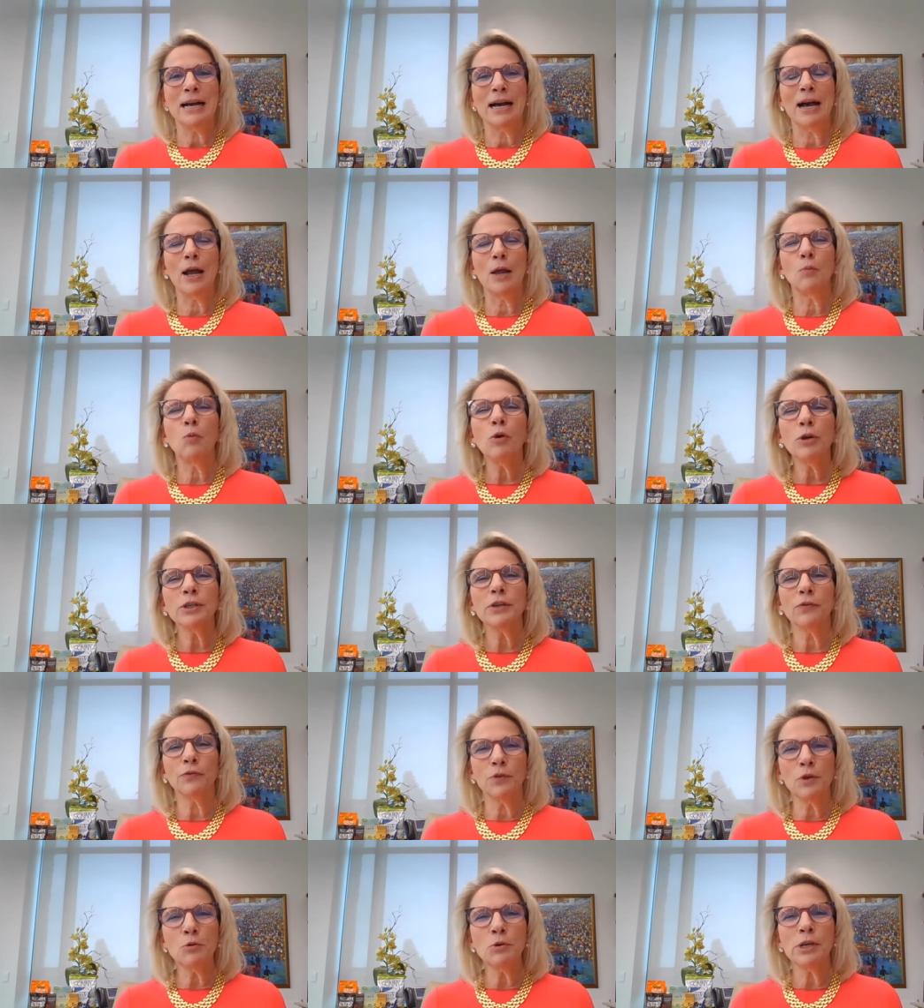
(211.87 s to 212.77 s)
I worked
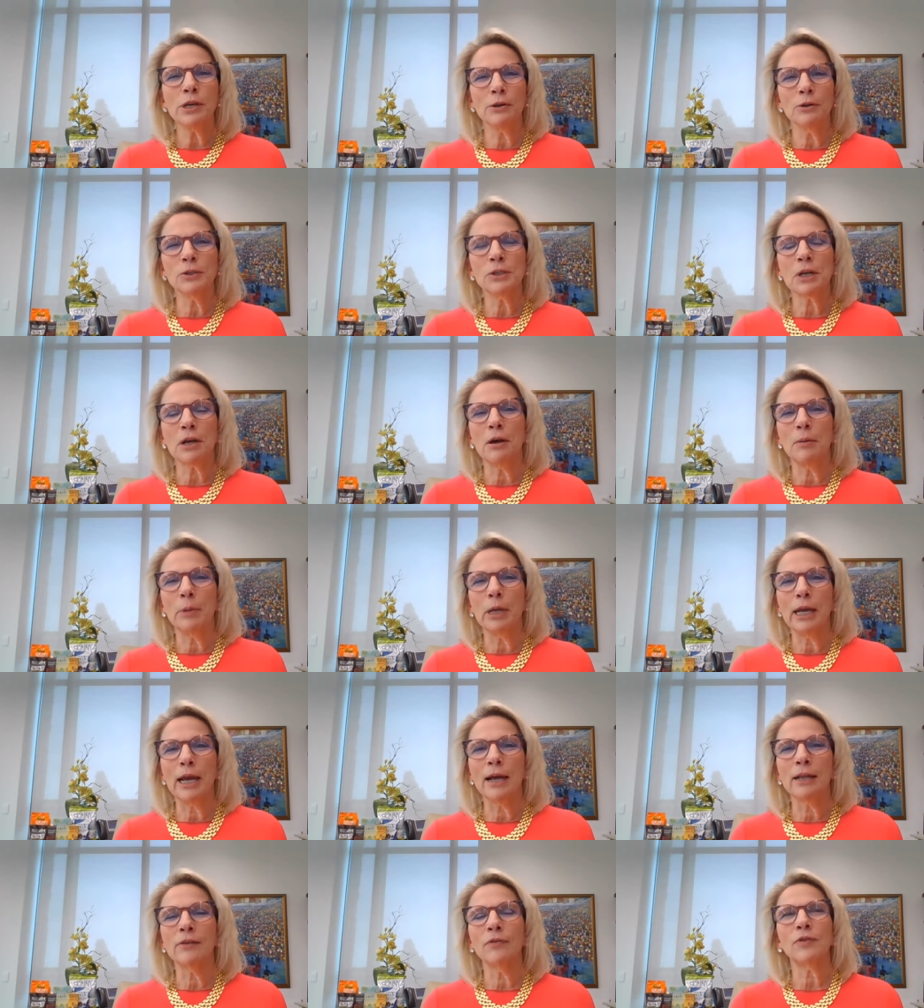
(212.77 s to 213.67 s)
a few years
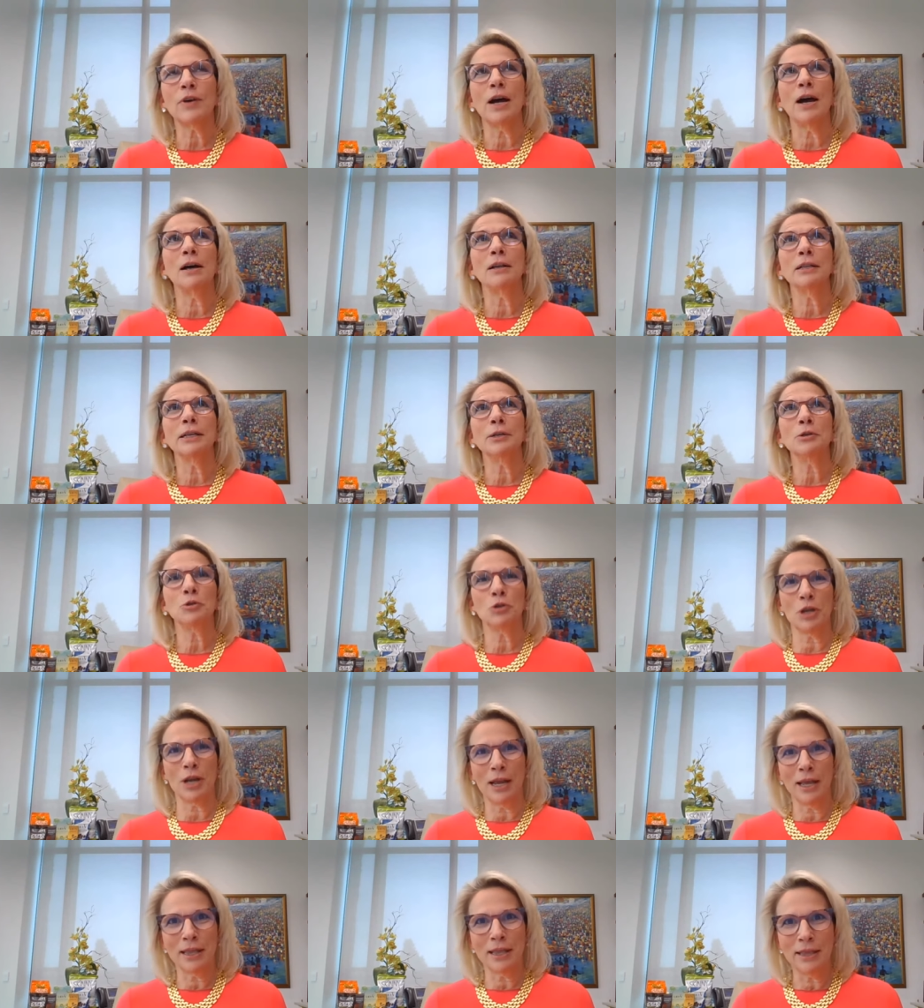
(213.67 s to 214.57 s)
coming out of
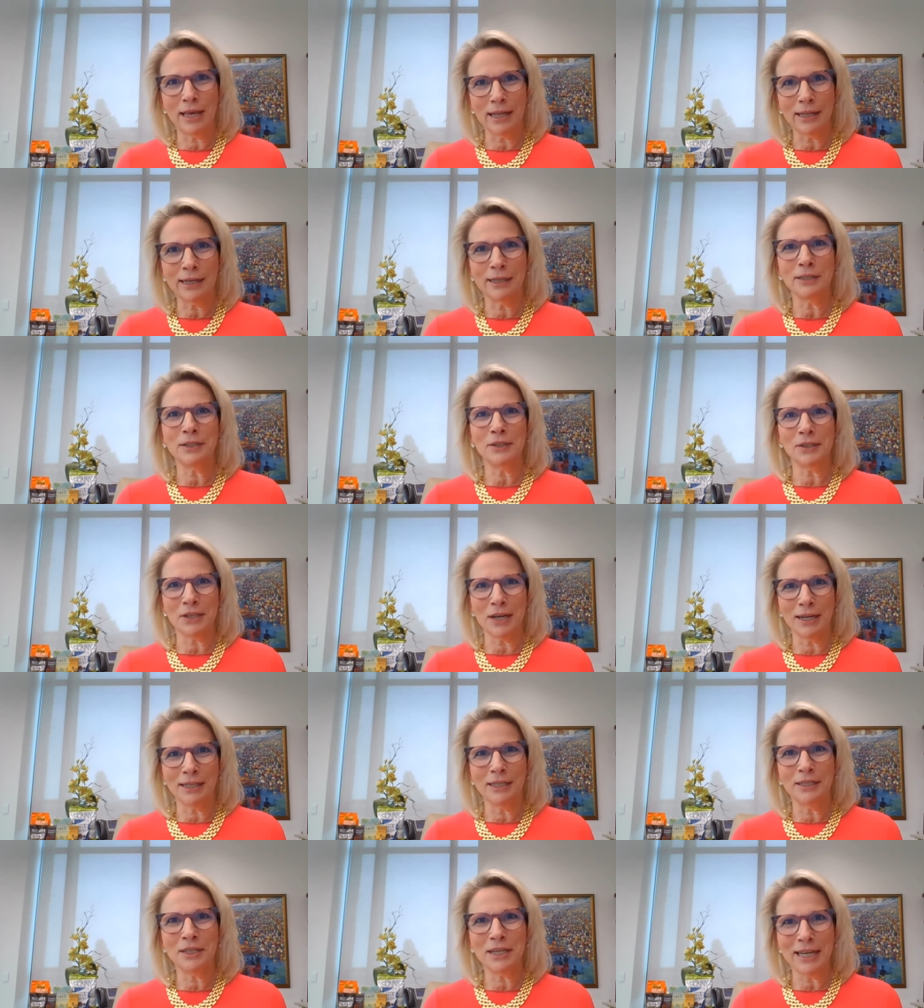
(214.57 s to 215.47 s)
college, and then I
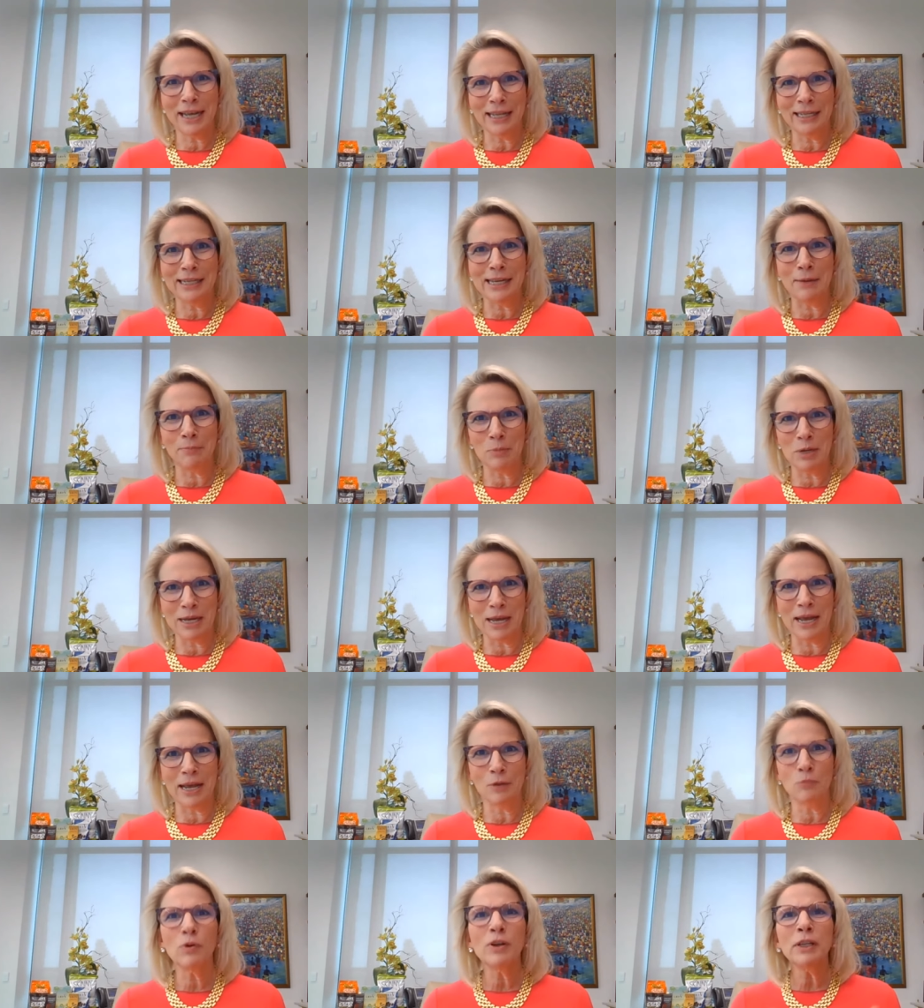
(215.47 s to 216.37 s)
decided to get an
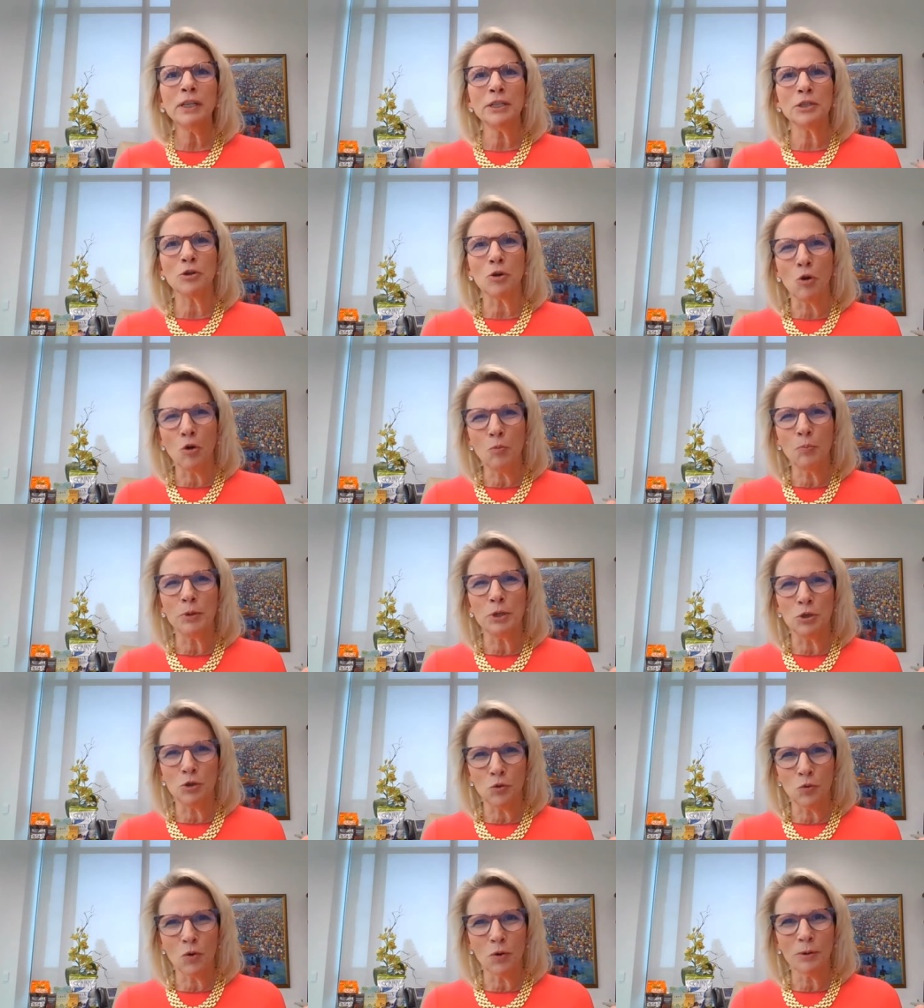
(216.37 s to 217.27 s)
MBA, really to
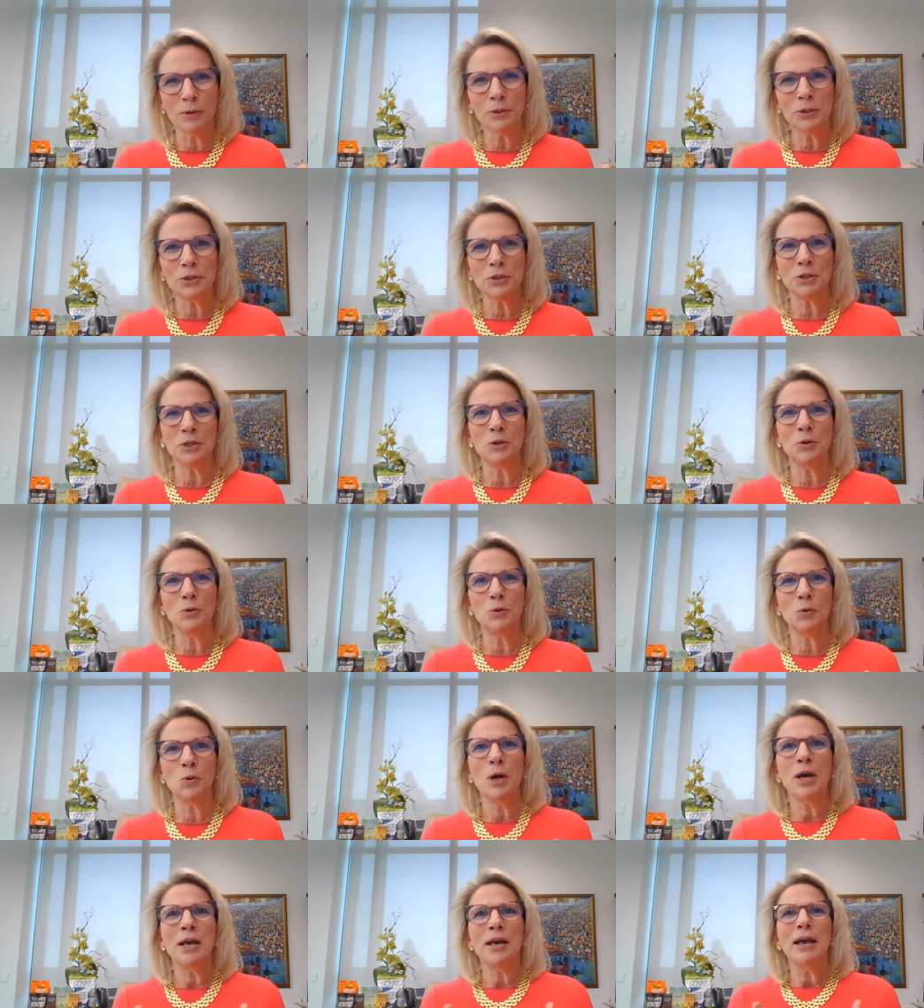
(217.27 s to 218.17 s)
open doors
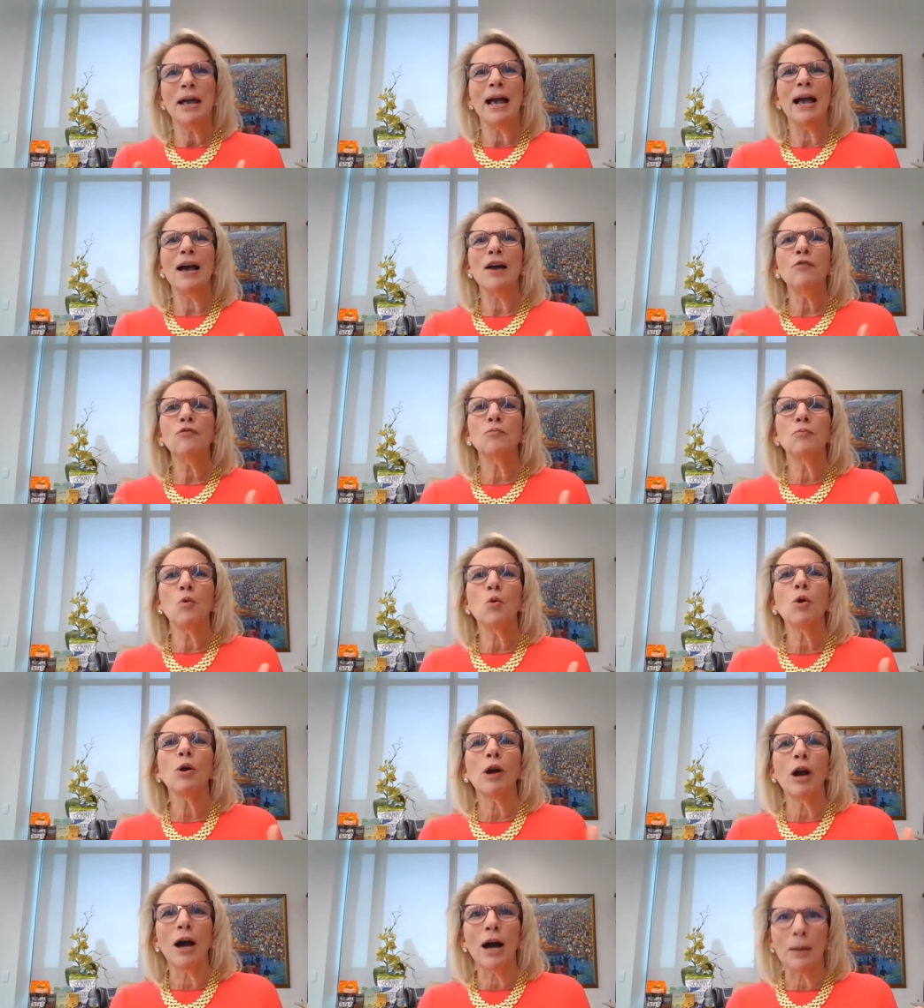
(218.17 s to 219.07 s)
to have
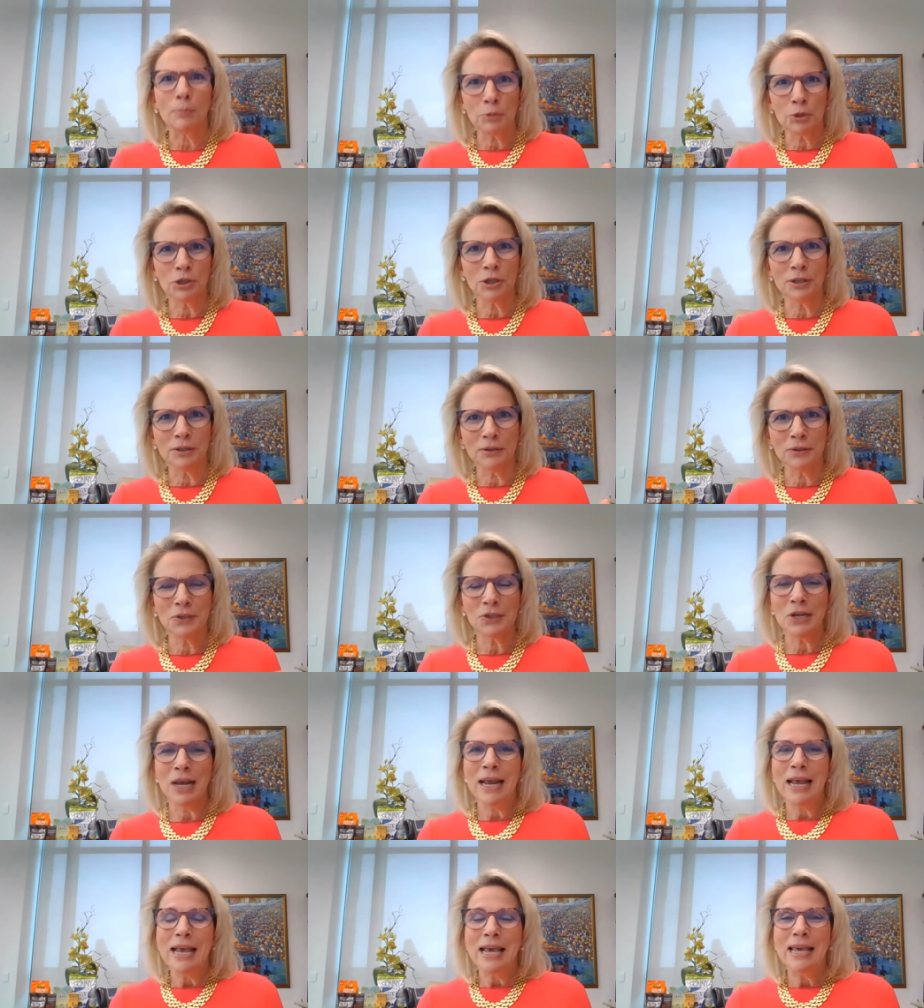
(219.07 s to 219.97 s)
more options.